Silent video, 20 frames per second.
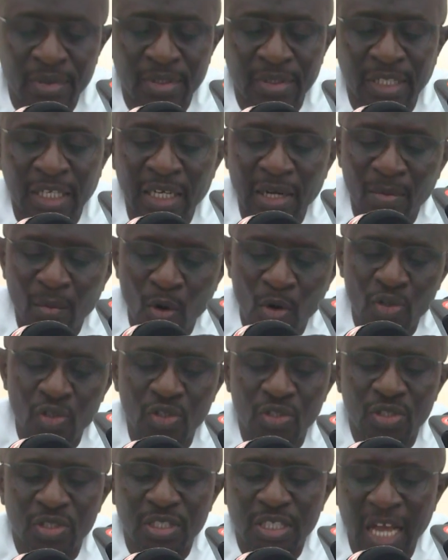that the
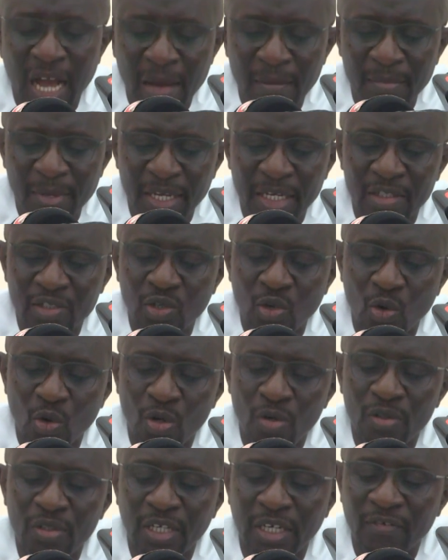most Gambians
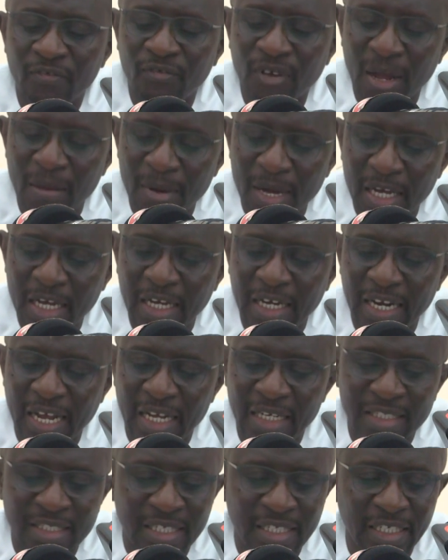hold that Fabakary
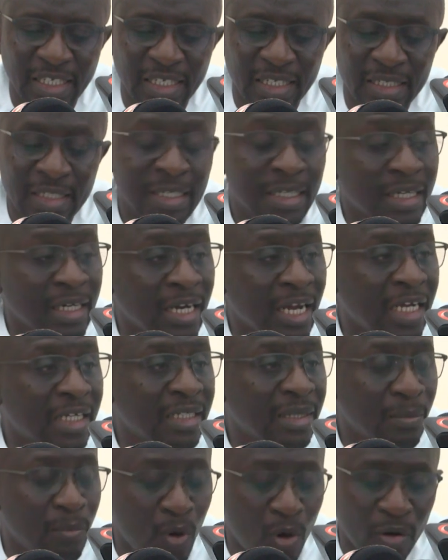and Sidi lack
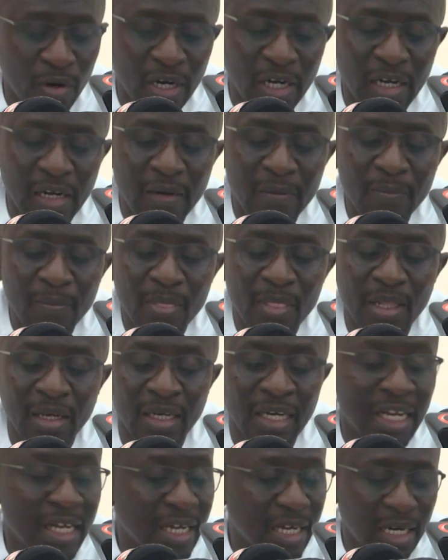the moral,
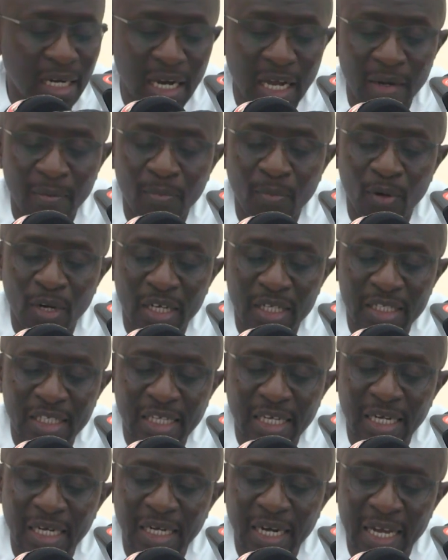legal, and
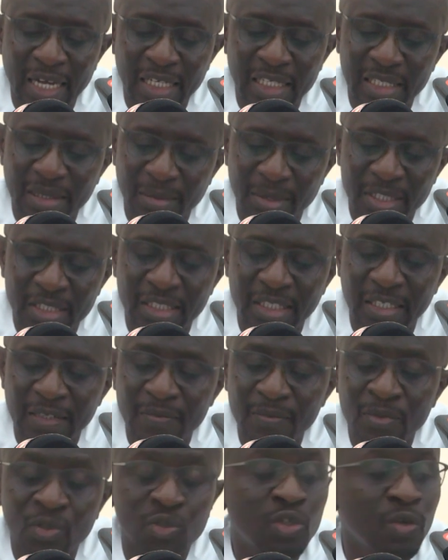political legitimacy
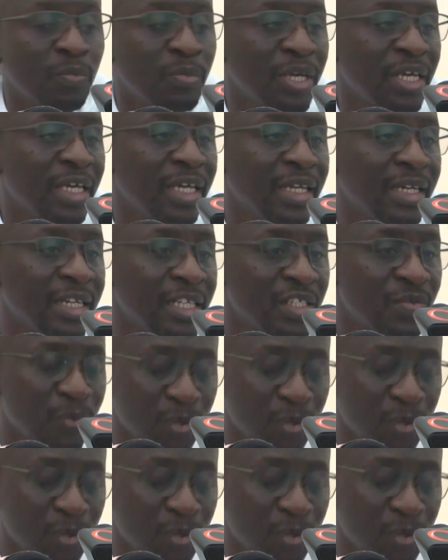to be in this